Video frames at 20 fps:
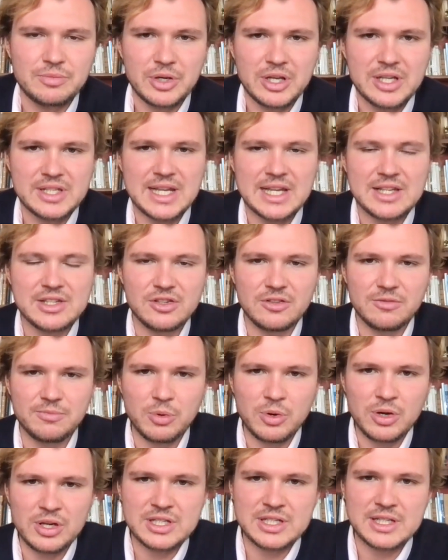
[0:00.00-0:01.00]
Because as you've
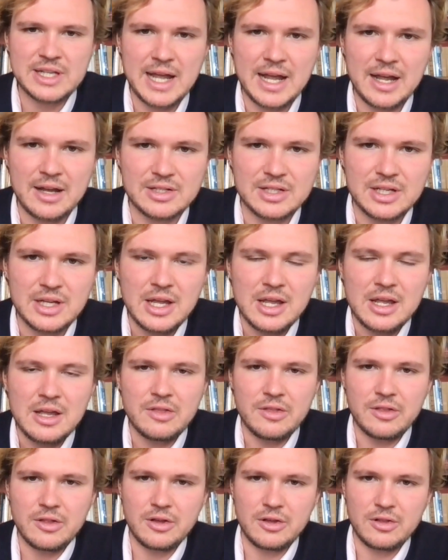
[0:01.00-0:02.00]
pointed out,
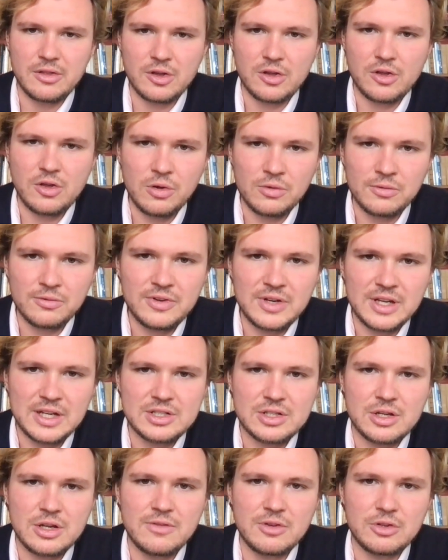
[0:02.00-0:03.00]
the conflict
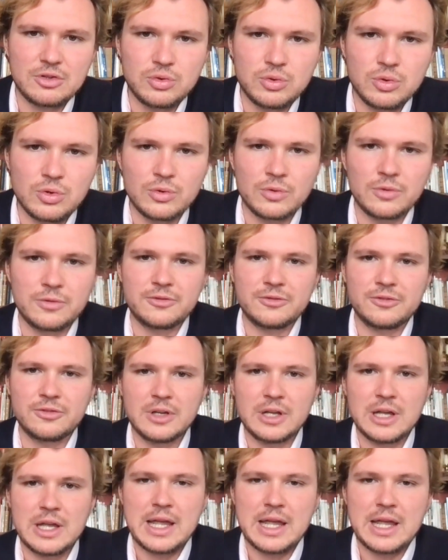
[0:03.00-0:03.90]
over Turów,